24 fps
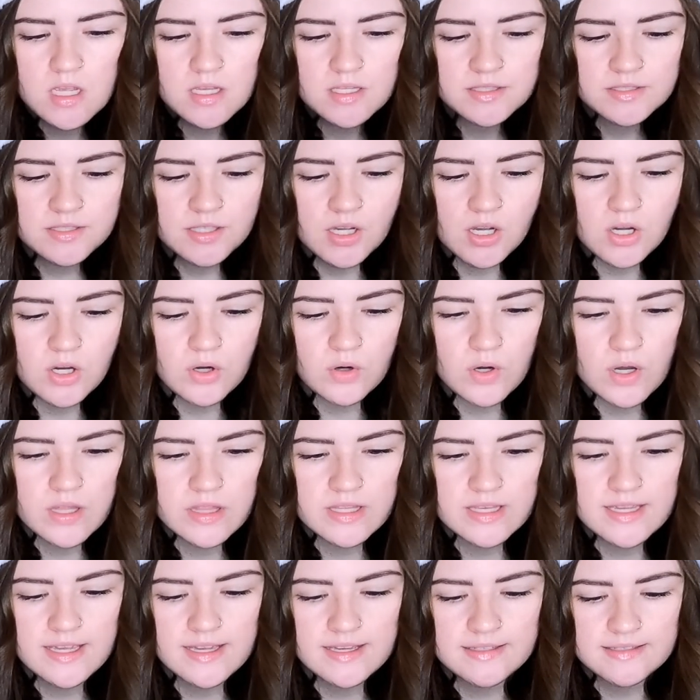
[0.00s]
So
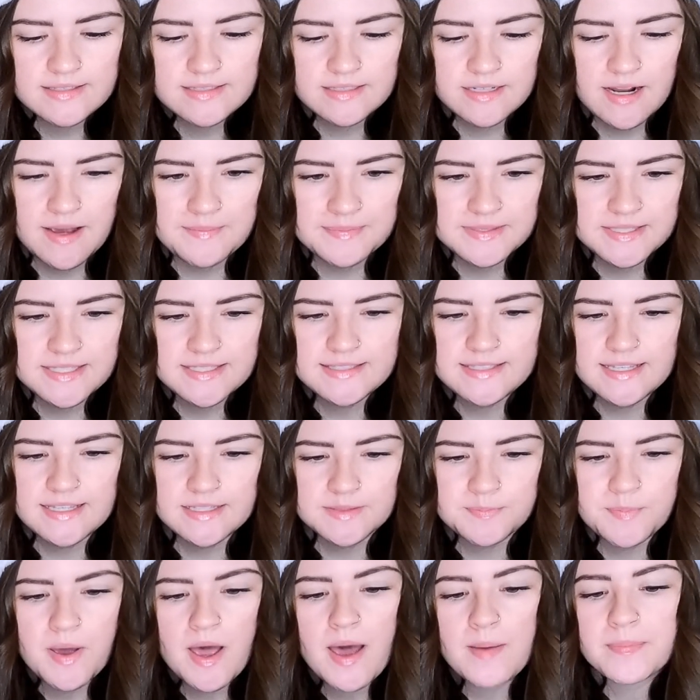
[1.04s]
the synopsis
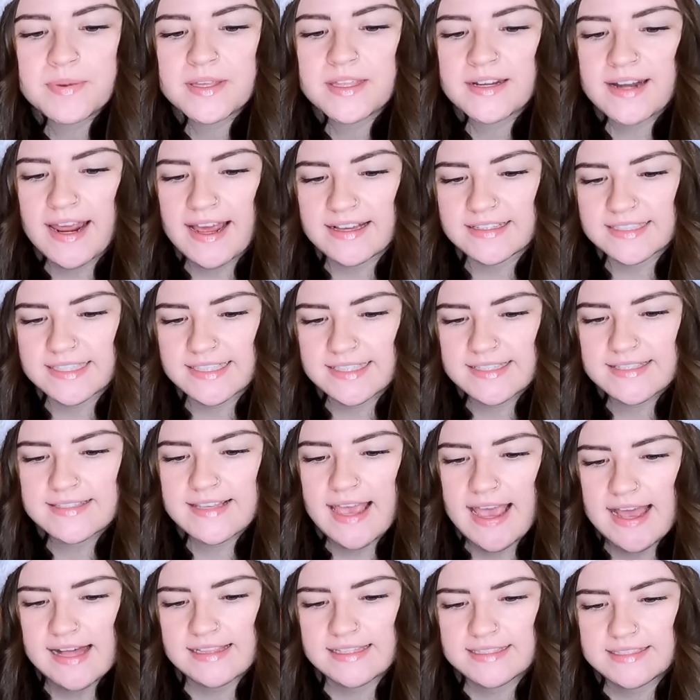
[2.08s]
is Poppy and Alex
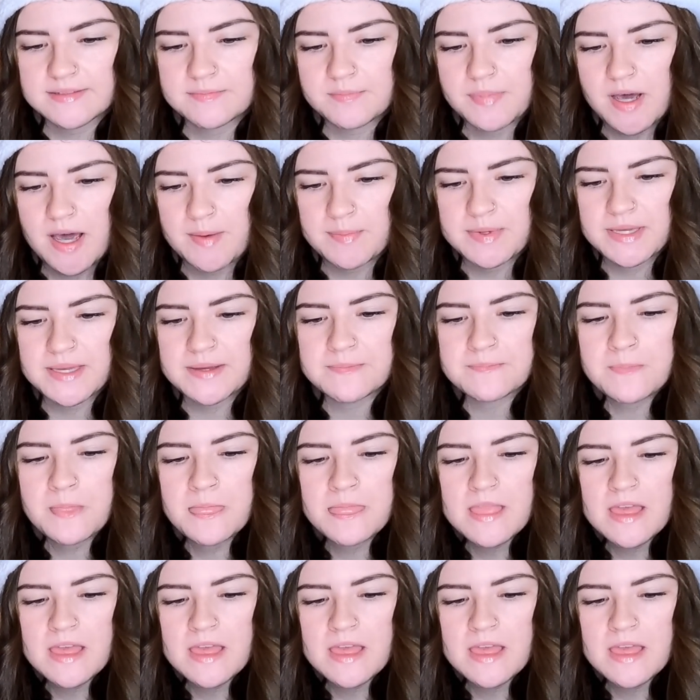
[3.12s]
and Poppy.